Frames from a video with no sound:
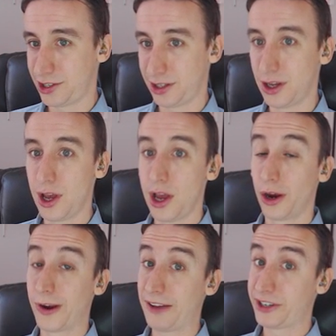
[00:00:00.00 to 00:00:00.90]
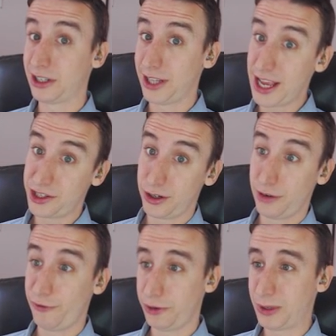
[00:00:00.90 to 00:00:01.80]
engine, crafted a
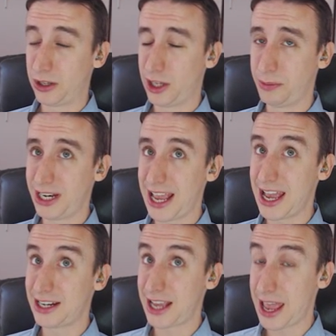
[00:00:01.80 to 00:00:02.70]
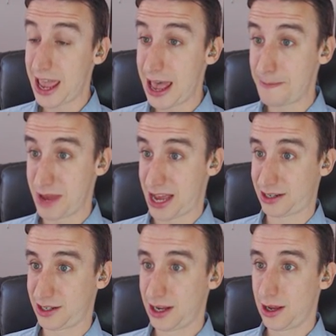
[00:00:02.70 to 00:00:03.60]
lantern, football helmet, and ham
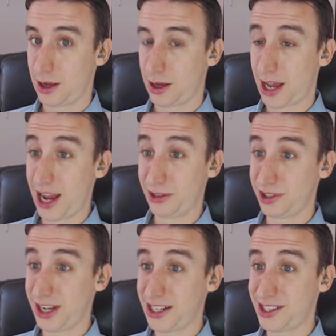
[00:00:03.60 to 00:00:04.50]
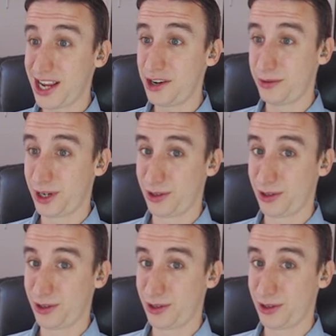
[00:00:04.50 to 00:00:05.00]
bat. I also got a stage